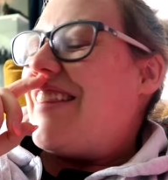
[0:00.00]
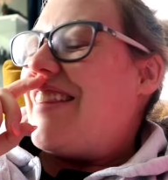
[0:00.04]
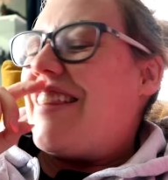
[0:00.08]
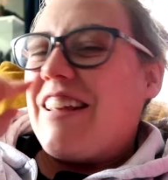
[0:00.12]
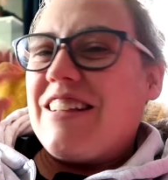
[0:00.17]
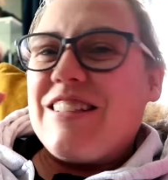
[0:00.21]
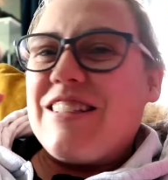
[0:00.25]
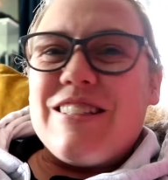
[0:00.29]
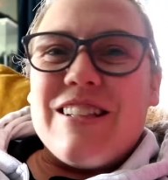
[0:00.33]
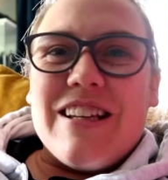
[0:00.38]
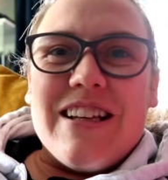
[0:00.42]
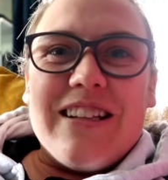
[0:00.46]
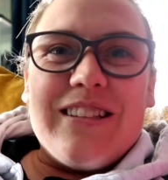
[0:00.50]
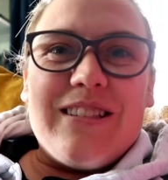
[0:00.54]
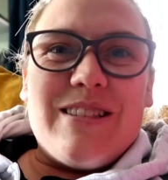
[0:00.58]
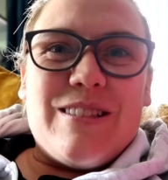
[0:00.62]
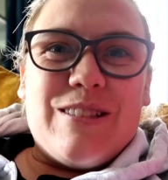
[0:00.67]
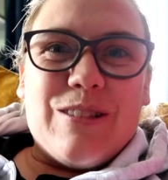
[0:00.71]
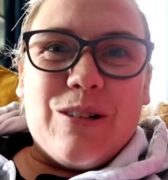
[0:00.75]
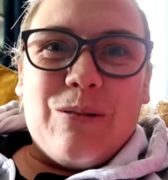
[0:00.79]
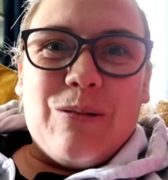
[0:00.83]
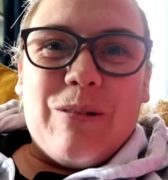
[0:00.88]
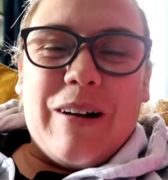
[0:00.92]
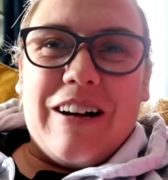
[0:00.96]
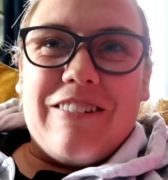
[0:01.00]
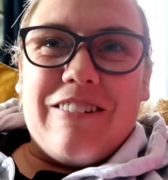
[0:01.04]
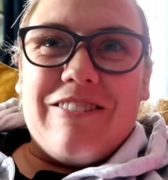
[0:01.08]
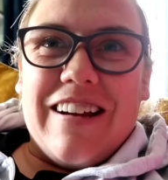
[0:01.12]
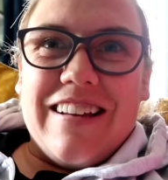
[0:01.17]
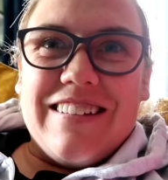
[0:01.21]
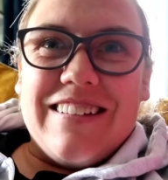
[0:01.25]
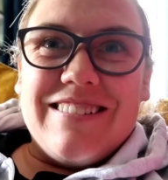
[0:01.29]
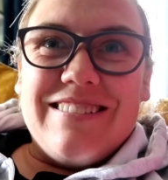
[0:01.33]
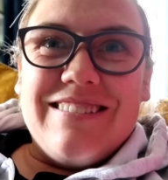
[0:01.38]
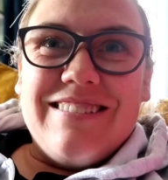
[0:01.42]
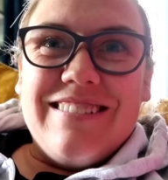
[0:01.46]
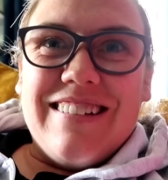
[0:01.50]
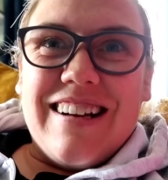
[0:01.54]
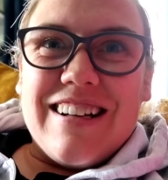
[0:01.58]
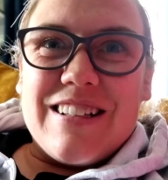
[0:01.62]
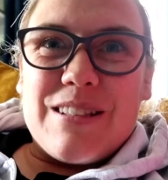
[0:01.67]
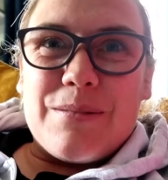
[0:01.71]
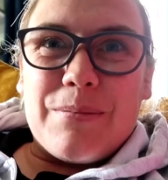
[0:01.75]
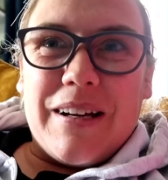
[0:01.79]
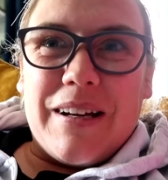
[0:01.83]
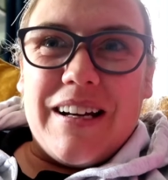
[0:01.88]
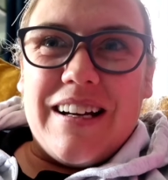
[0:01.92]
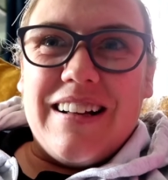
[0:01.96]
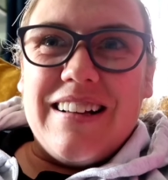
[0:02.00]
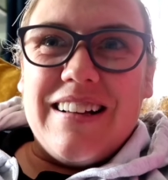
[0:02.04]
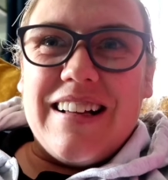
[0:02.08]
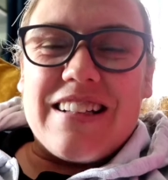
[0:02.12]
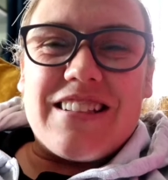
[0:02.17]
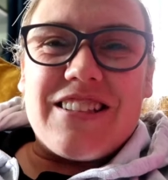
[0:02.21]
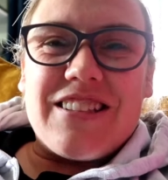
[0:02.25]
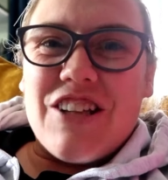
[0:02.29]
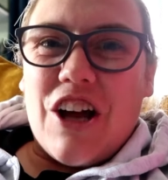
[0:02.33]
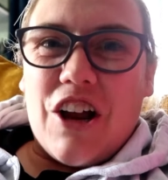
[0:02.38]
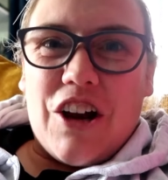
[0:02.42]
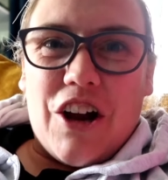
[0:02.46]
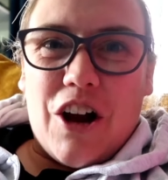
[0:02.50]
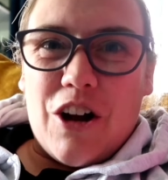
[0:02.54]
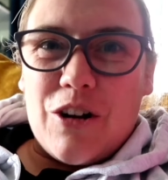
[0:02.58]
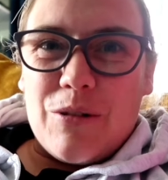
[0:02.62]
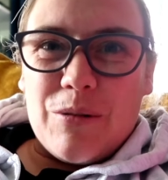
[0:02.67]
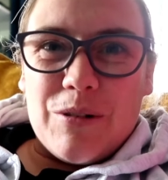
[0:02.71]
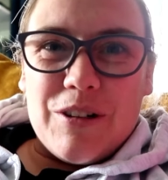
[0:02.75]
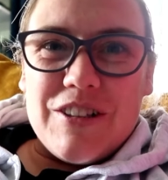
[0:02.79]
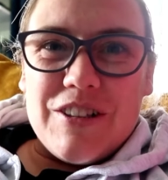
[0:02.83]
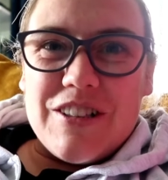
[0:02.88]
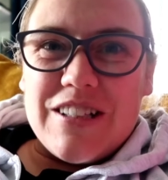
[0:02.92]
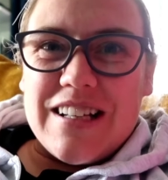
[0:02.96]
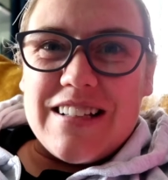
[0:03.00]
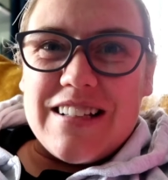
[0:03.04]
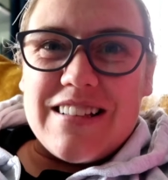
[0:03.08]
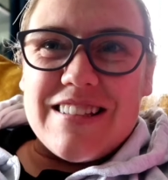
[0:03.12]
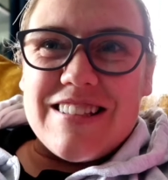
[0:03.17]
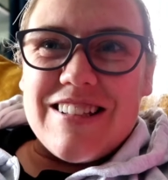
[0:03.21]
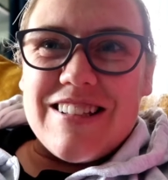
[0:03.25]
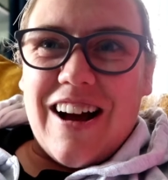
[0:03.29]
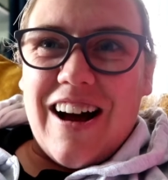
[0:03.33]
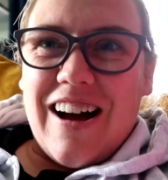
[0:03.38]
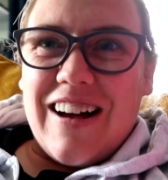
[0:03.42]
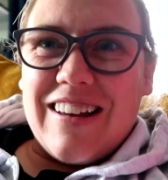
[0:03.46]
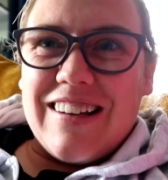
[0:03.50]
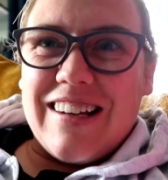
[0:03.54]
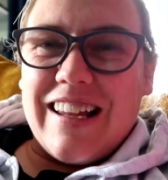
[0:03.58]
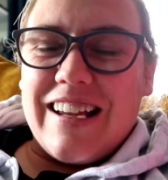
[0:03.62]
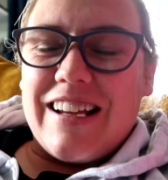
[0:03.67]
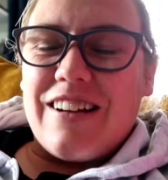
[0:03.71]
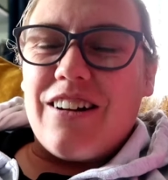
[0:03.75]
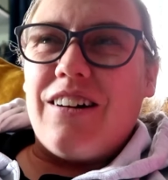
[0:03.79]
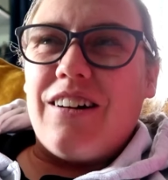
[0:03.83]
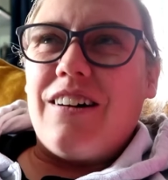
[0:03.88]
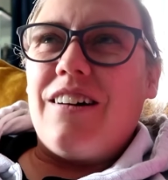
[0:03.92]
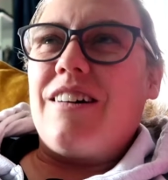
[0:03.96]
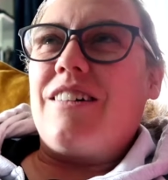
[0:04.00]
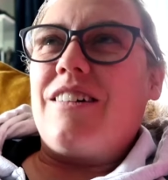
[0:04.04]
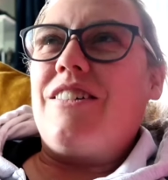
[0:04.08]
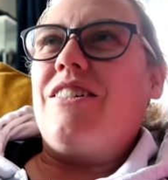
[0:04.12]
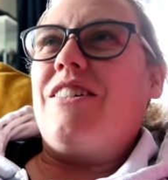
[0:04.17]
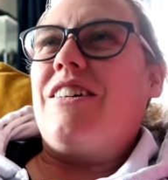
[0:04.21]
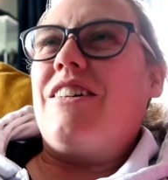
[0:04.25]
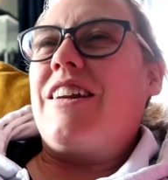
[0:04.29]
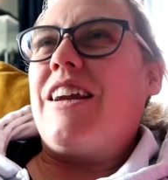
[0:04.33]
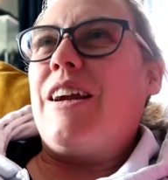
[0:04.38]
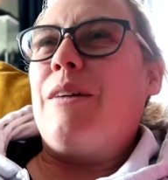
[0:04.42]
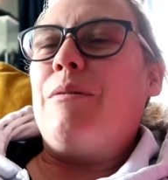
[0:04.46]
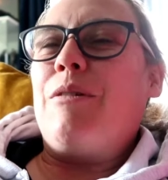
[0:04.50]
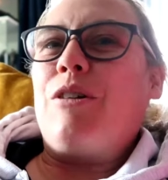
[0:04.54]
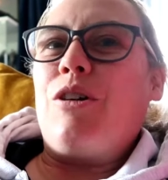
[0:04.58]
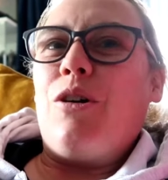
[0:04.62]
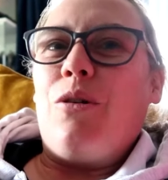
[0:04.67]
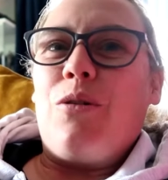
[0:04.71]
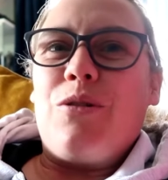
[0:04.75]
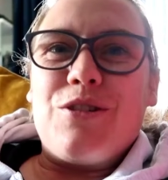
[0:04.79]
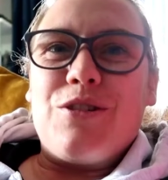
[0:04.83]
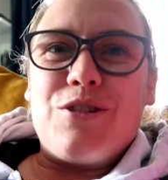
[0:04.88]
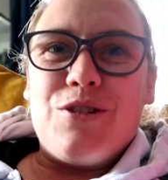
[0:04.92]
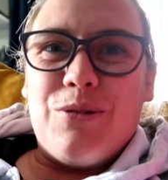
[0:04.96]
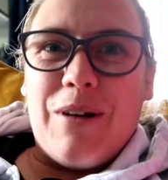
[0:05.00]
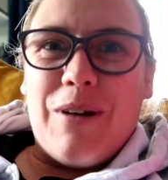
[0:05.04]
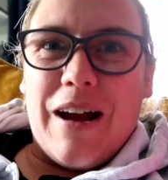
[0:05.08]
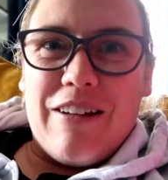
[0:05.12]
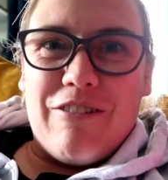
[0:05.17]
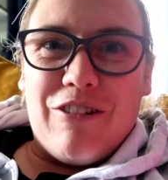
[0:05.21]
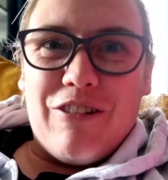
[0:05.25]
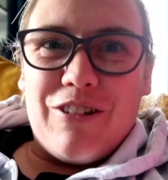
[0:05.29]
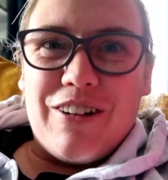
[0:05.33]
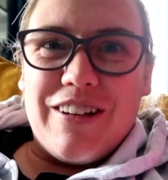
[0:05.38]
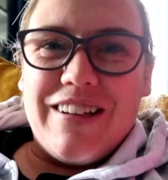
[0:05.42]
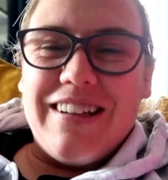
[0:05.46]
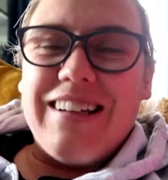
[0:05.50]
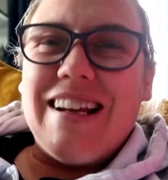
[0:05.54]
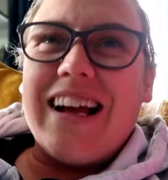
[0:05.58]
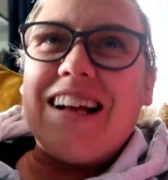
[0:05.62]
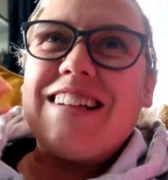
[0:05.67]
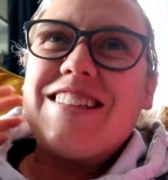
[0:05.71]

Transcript: this is so well written as well. It's not awkward. It's not like, oh God, here we go. There's no eye rolling.